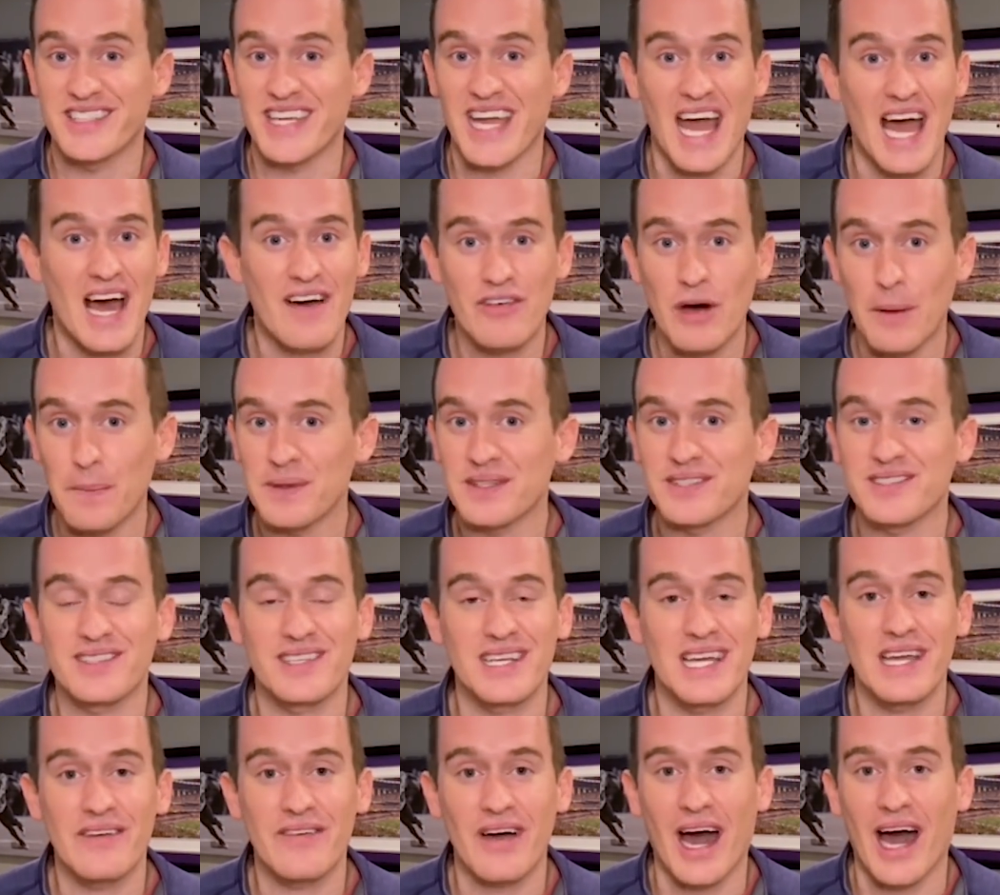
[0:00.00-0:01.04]
he have up his
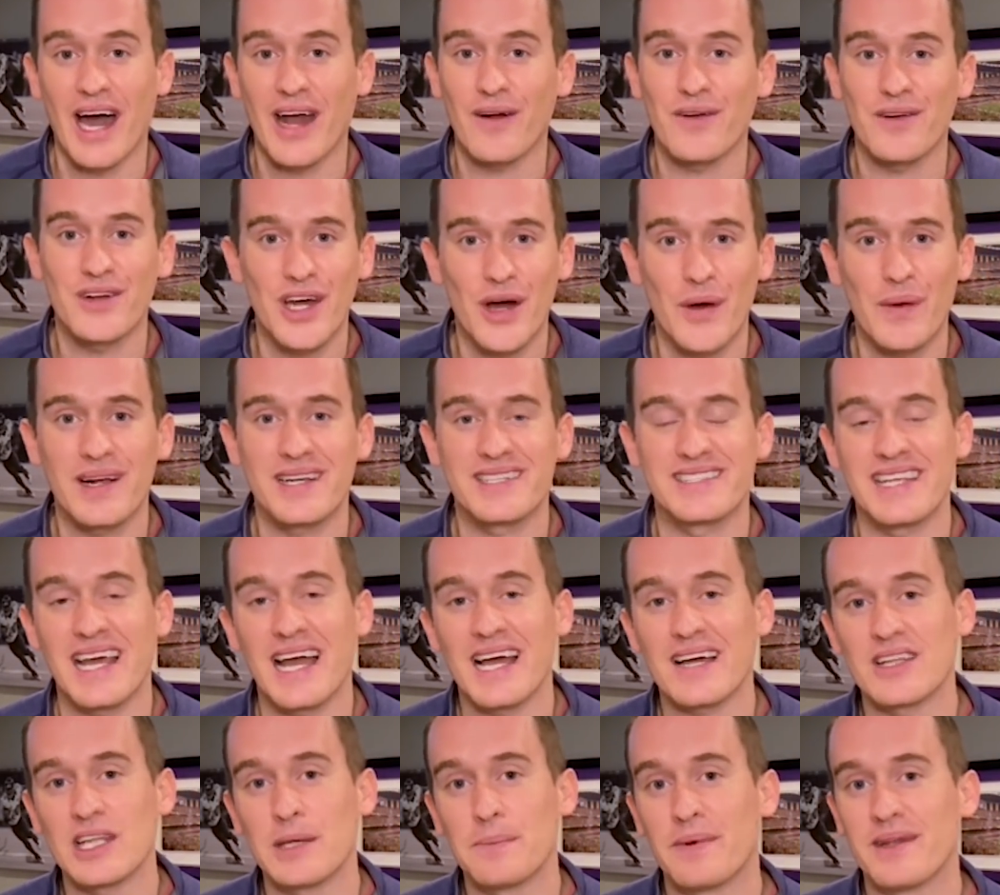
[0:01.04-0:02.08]
sleeve? I don't know
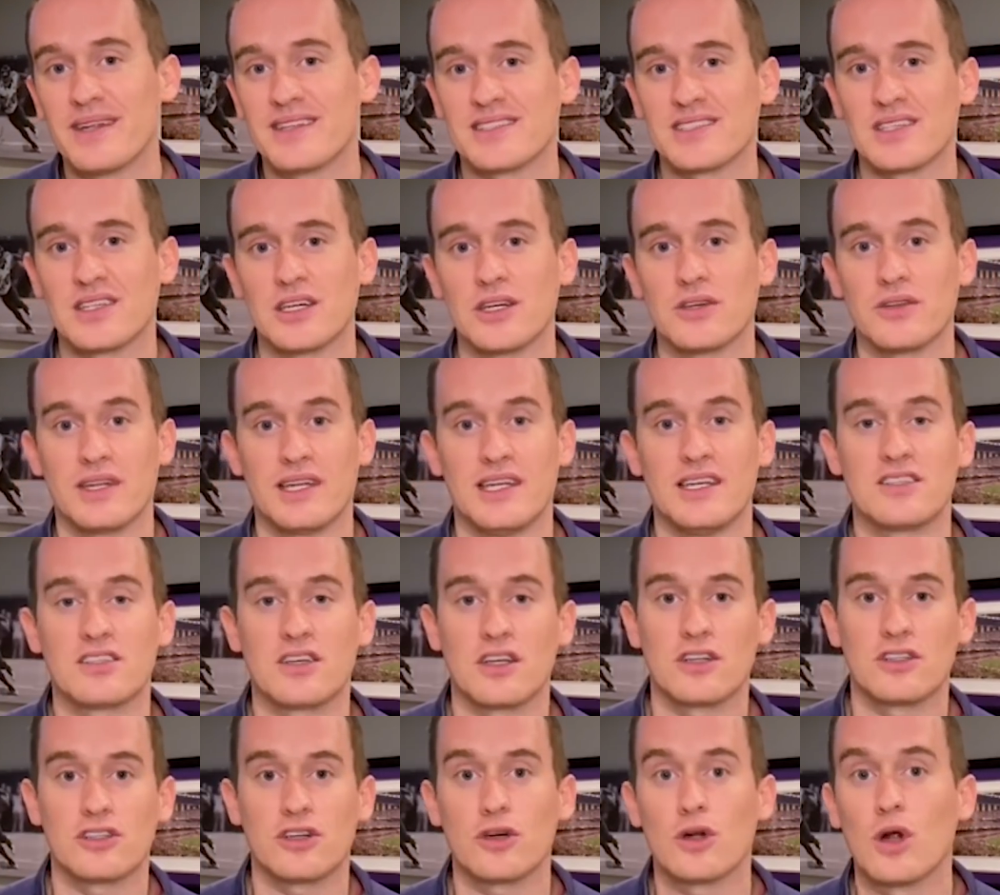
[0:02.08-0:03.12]
exactly, but it's clear that
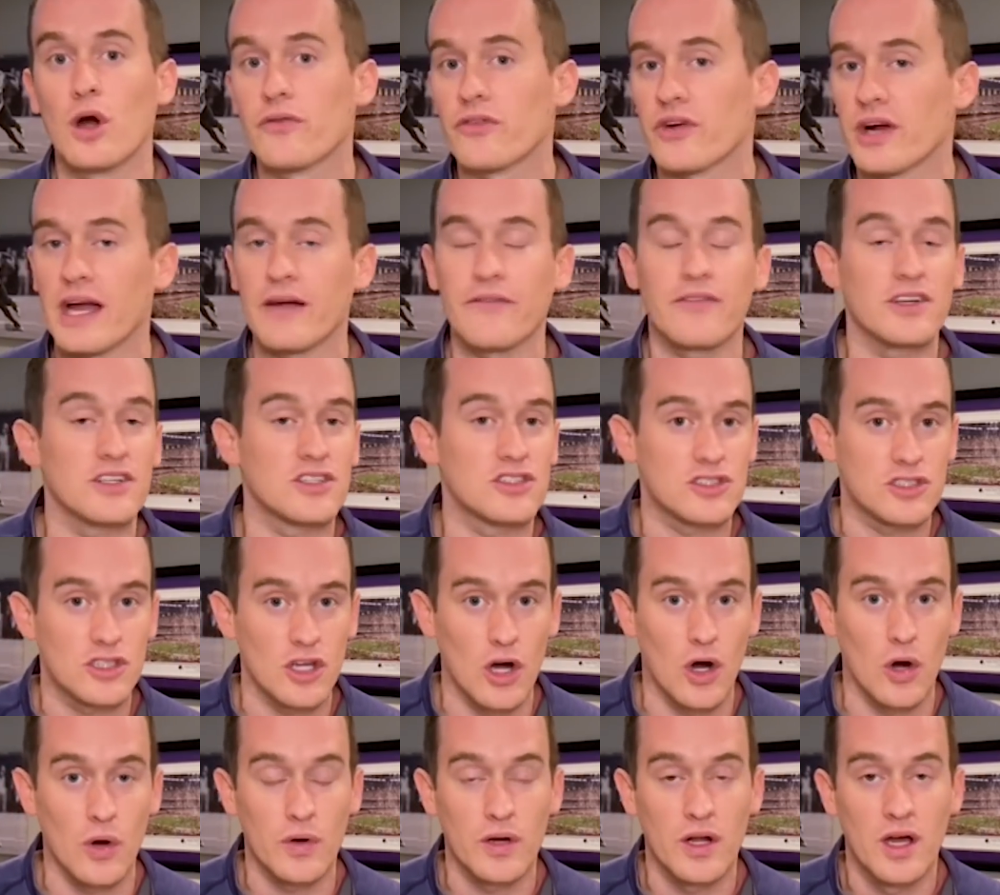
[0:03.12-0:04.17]
he's going to turn over every
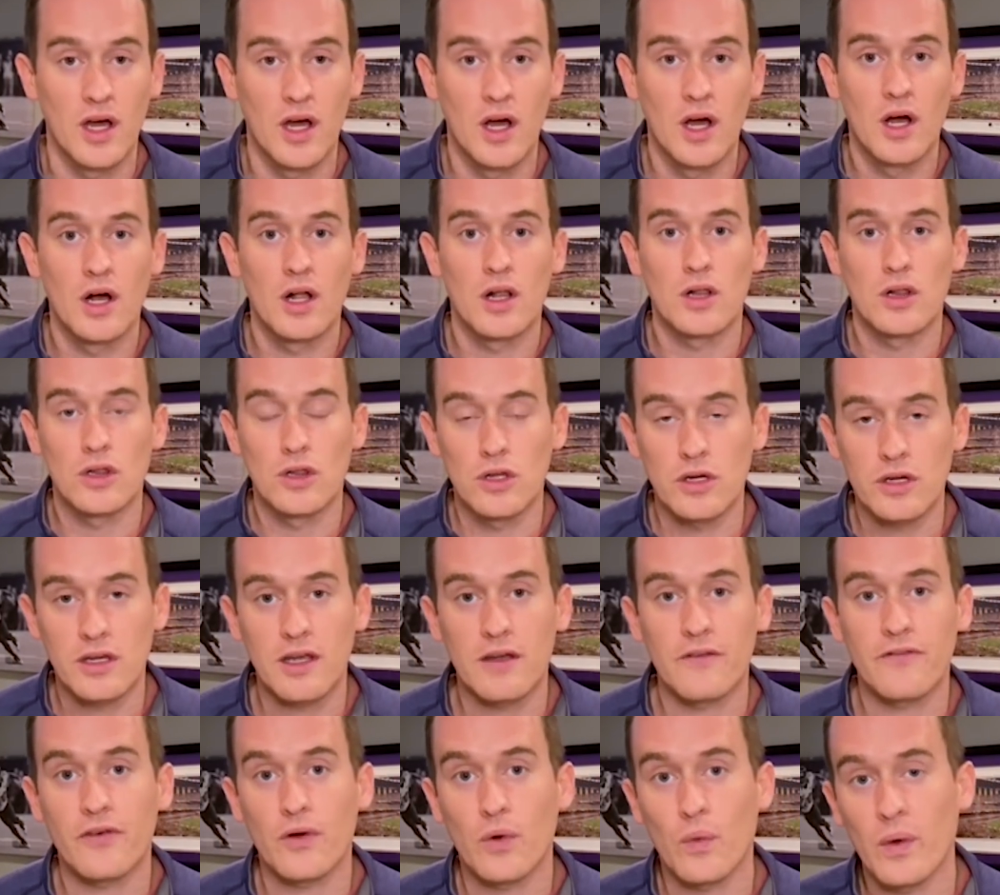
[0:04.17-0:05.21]
stone
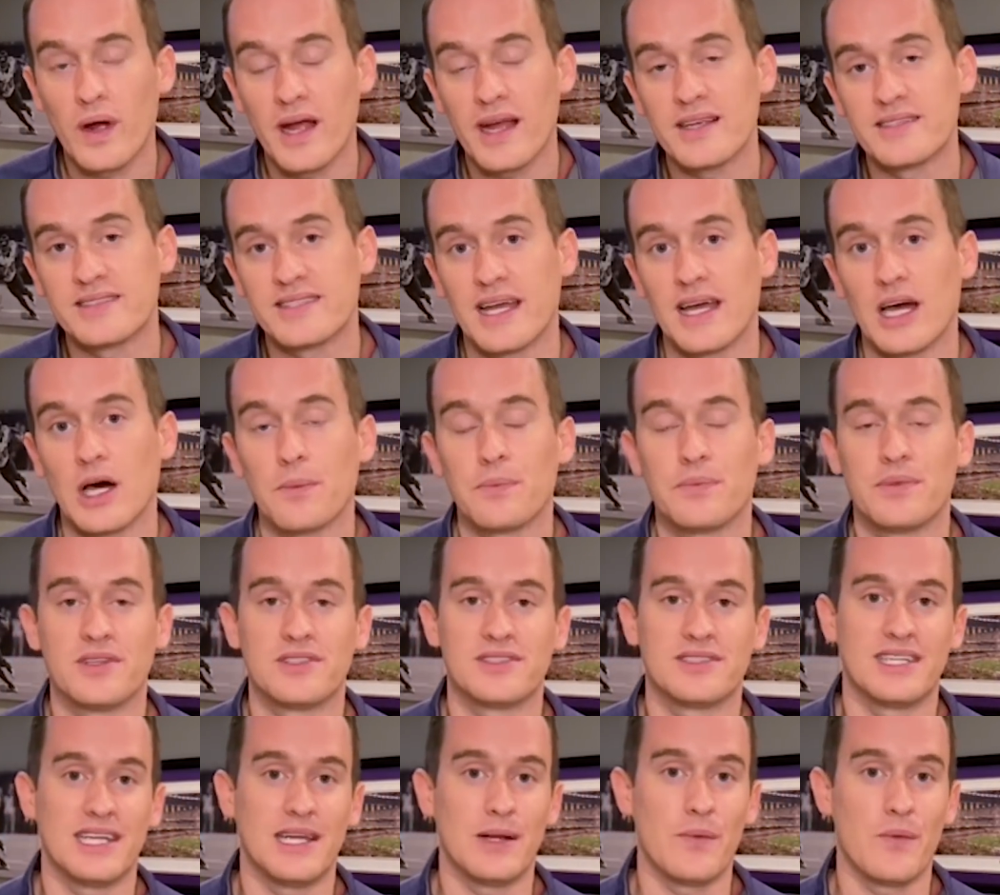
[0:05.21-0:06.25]
looking for ways to help
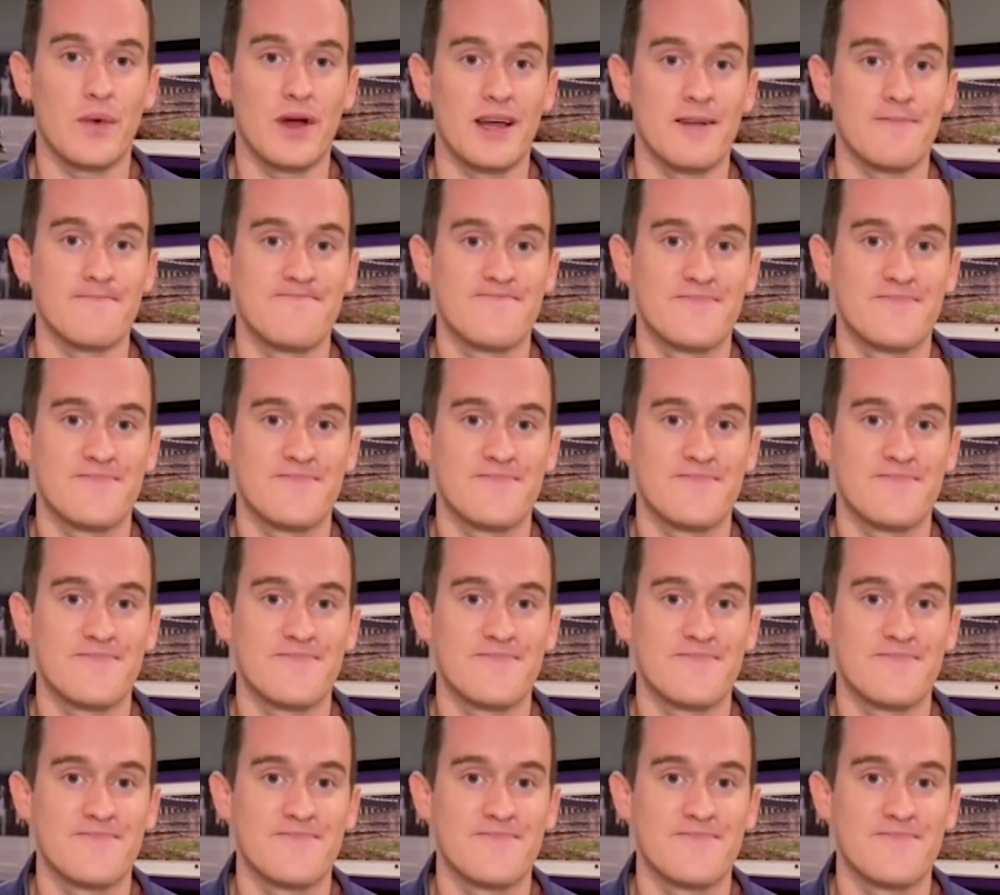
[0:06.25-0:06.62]
this team win.